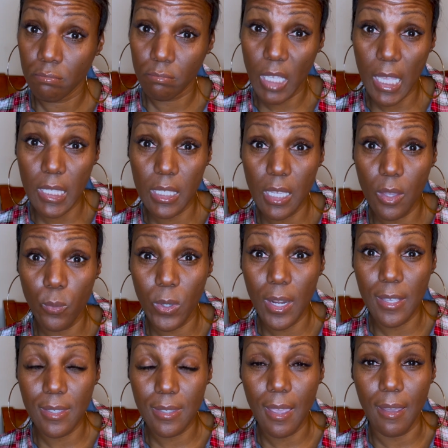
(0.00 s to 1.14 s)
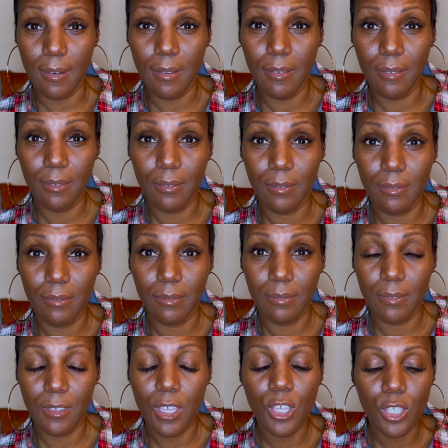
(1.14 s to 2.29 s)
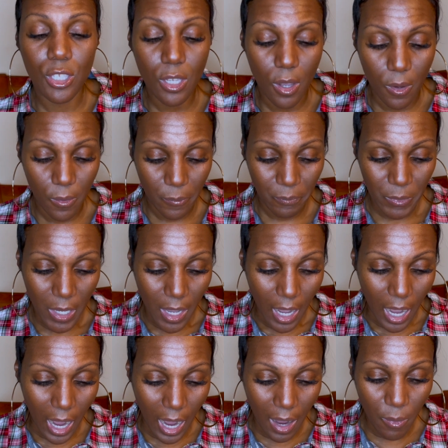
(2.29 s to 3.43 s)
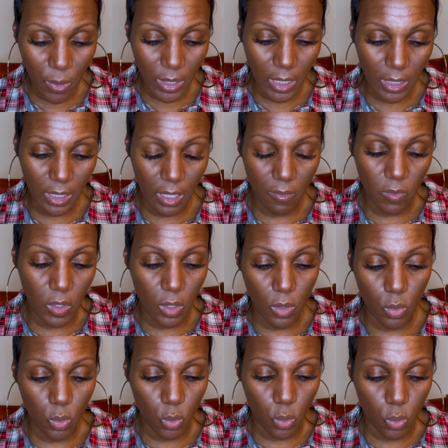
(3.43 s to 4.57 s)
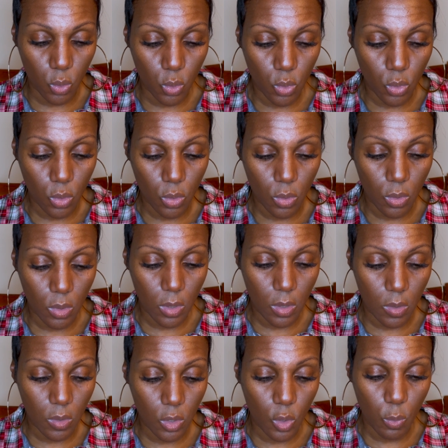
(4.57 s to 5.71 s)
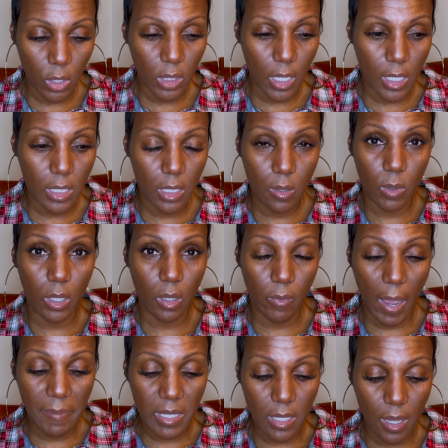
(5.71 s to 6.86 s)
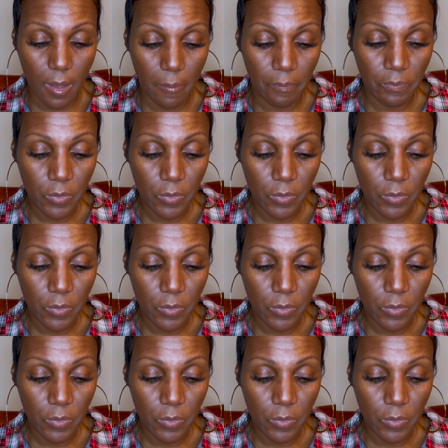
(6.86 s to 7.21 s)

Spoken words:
I said what I said. So I want to give you 2 more things, and then we're going to wrap this up.